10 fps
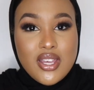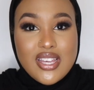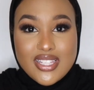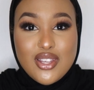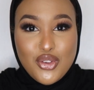
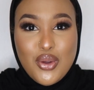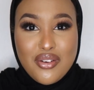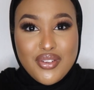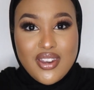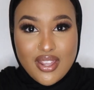until you
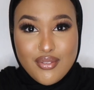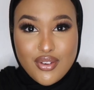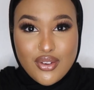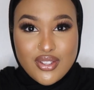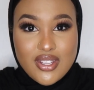have a name for
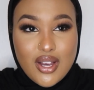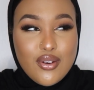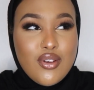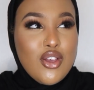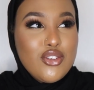yourself.